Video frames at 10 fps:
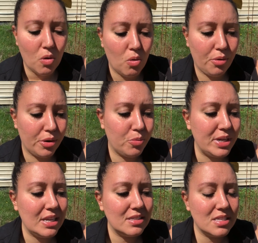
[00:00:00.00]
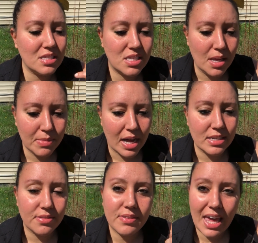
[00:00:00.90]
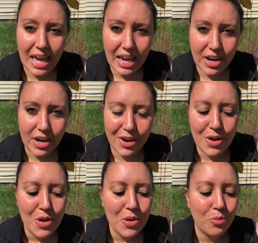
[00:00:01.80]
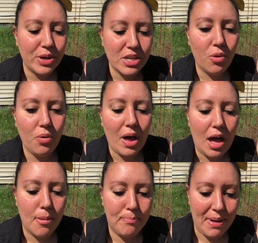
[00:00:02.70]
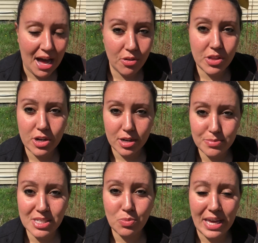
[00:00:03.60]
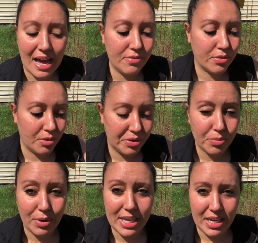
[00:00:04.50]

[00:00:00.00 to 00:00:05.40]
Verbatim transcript: or we need some kind of care, we know about the herbs that we have growing right